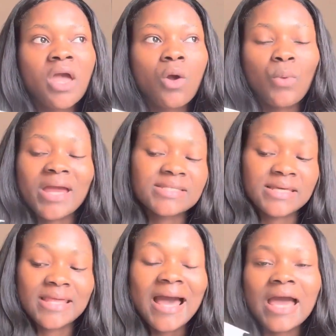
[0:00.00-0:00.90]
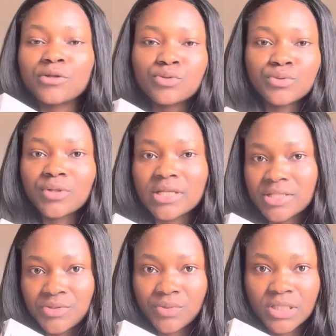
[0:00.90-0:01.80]
where I said that I do not
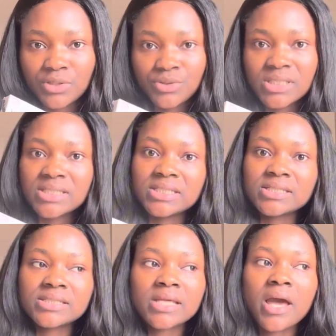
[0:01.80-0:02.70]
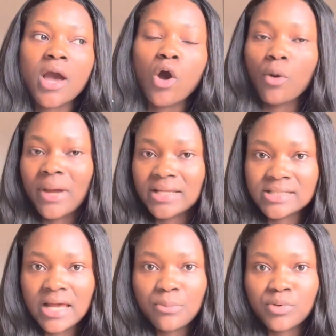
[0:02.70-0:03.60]
necessarily use this on my
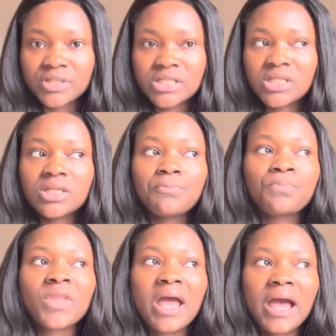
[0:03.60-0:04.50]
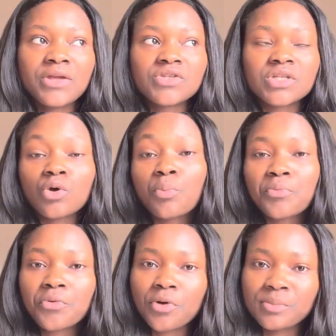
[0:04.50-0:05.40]
entire body. I use it on
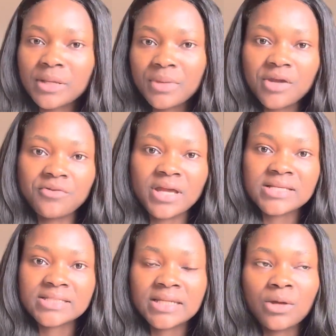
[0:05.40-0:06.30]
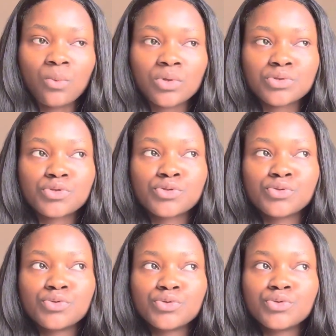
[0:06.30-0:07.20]
problem areas that I want to,
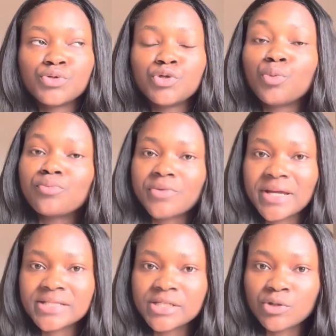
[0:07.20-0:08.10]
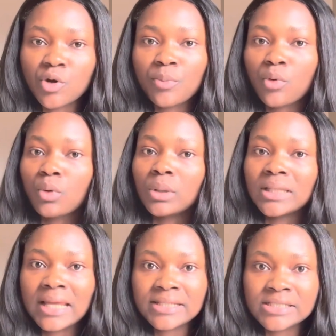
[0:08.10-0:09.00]
you know, brighten up or
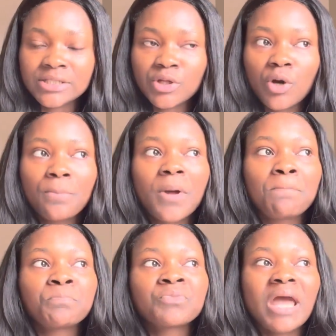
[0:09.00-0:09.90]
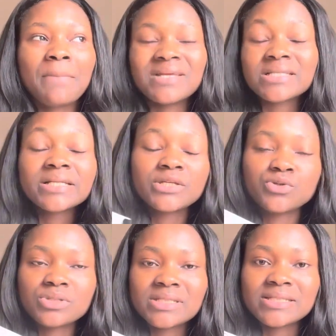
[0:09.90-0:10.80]
lighten up. I basically
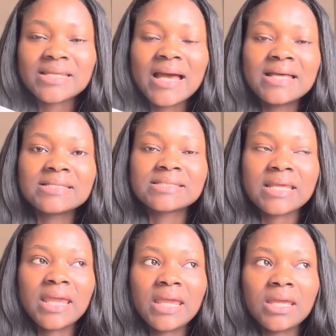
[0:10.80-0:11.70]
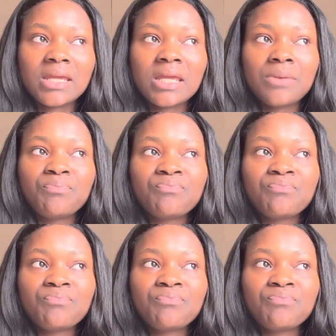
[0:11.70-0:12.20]
use this as a